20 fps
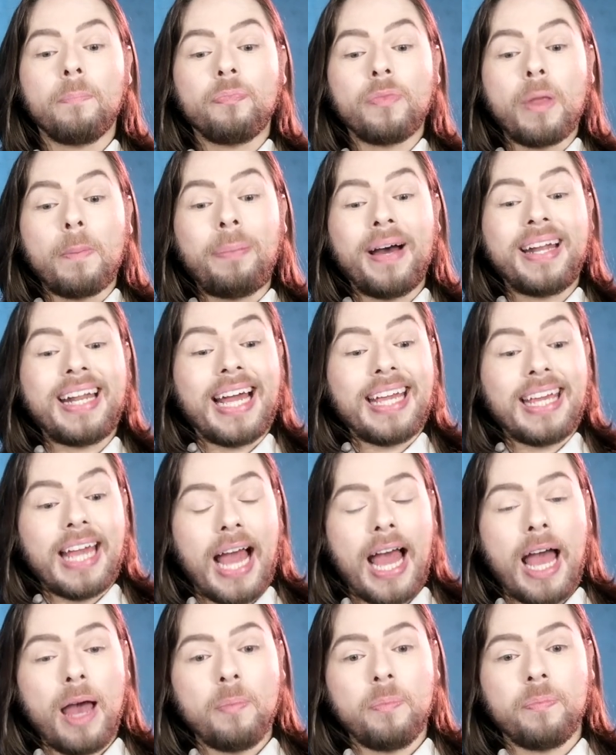But like
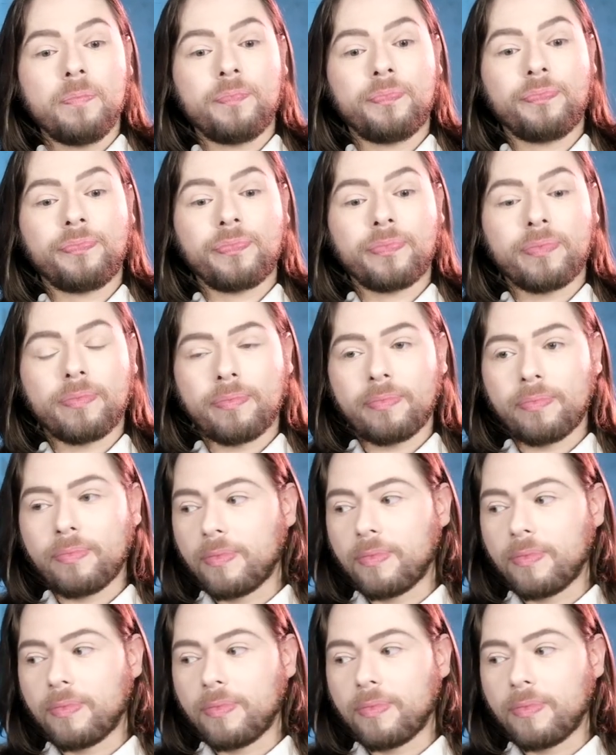I am. Celebration.